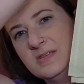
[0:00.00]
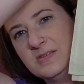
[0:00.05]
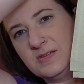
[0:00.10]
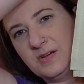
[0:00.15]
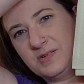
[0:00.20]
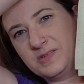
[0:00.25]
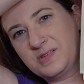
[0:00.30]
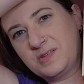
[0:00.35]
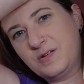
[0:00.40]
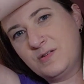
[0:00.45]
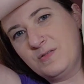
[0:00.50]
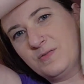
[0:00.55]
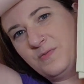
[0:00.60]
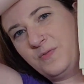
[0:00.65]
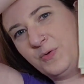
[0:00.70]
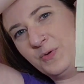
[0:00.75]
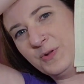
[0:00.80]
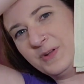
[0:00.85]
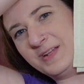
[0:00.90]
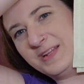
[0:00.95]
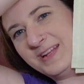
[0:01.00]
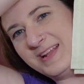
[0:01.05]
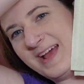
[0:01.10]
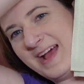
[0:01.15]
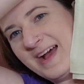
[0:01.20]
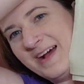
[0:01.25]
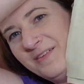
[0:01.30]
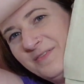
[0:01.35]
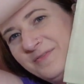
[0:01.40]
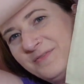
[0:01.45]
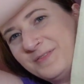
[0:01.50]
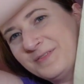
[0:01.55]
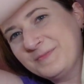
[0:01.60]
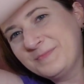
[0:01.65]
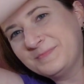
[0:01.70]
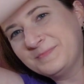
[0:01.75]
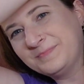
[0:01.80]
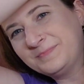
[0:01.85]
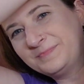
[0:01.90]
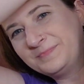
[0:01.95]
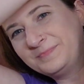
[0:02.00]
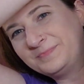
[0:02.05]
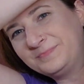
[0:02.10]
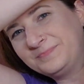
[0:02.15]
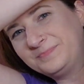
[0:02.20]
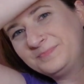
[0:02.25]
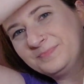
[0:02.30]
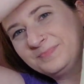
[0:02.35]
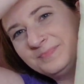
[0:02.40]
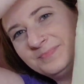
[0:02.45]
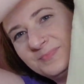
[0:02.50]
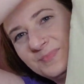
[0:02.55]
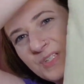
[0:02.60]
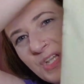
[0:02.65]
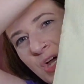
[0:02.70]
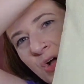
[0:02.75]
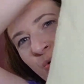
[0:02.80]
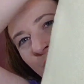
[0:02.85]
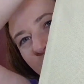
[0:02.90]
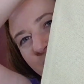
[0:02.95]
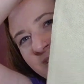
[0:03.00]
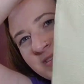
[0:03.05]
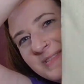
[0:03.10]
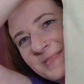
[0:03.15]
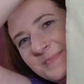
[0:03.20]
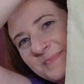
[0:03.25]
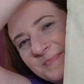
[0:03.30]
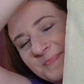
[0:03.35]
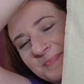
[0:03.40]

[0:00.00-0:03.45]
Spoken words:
is also folded in half, long ways.